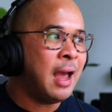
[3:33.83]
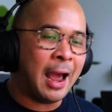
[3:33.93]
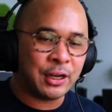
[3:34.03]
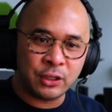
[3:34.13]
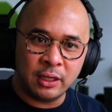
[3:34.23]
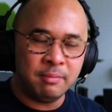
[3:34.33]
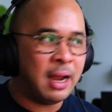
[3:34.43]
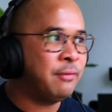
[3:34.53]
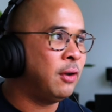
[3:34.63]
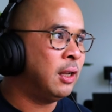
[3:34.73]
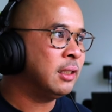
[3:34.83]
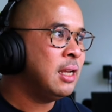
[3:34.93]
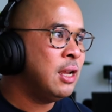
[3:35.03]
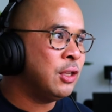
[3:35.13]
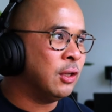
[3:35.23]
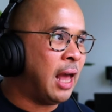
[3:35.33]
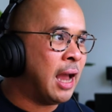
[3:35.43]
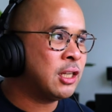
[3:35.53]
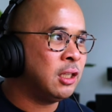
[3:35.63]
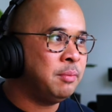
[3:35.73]
Actually, my fault, you'll
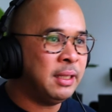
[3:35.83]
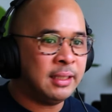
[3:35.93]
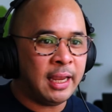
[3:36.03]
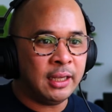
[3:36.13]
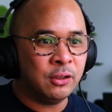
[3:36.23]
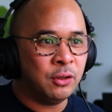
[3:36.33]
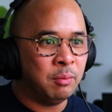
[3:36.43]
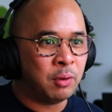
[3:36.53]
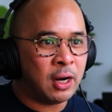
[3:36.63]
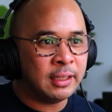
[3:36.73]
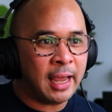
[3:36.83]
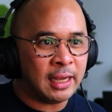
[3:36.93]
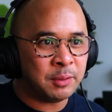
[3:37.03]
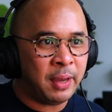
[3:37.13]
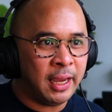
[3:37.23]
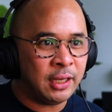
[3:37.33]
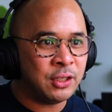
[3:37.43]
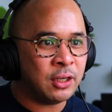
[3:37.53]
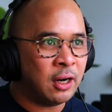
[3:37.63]
actually be taken to the broadcast page.